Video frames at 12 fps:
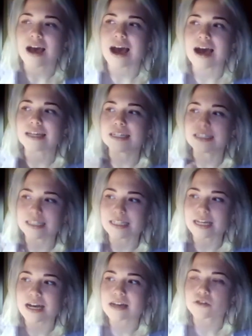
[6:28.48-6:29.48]

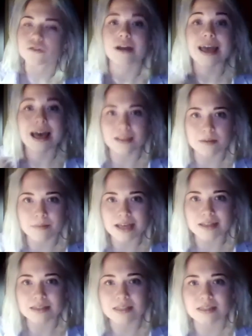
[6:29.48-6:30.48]
ideas or
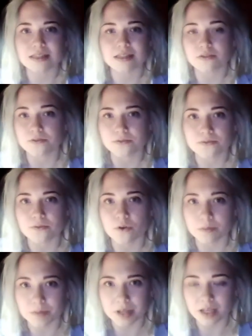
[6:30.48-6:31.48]
elements that
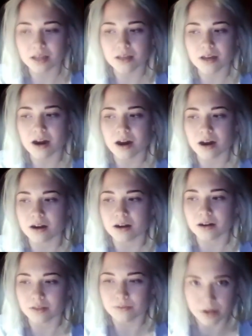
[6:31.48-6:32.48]
for me
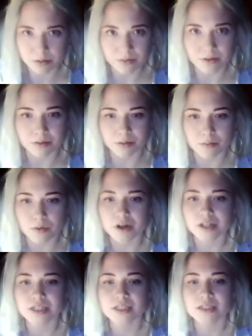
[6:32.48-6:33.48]
are very, very
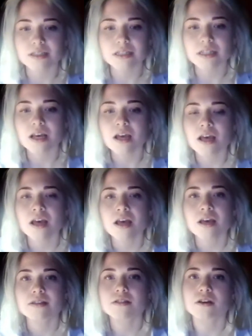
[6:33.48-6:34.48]
important.
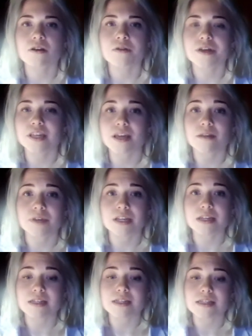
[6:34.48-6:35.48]
So it can
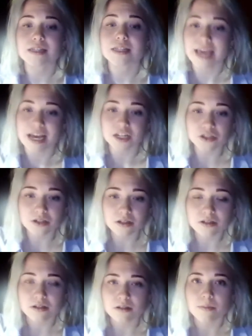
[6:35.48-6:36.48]
be
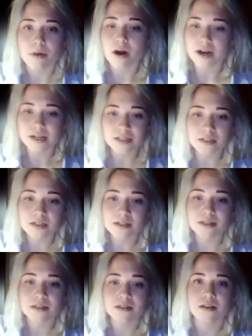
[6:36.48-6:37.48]
schedule,
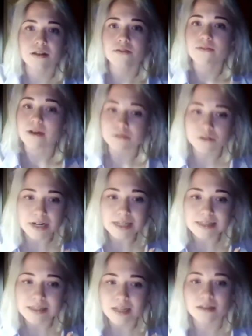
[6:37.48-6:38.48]
partners,
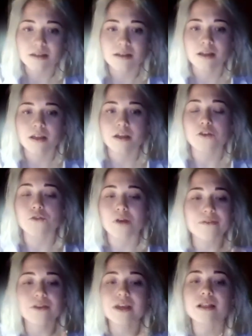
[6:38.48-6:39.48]
fundraising,
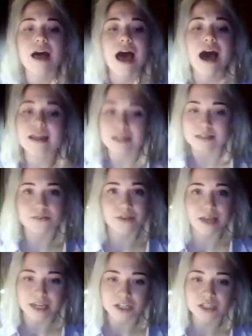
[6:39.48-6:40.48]
graphical
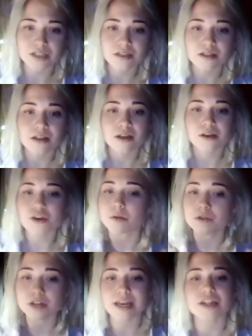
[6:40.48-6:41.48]
identification,
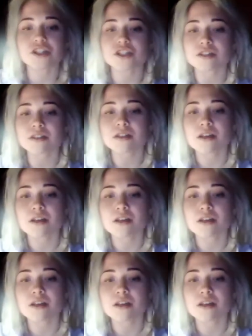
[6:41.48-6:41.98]
communication,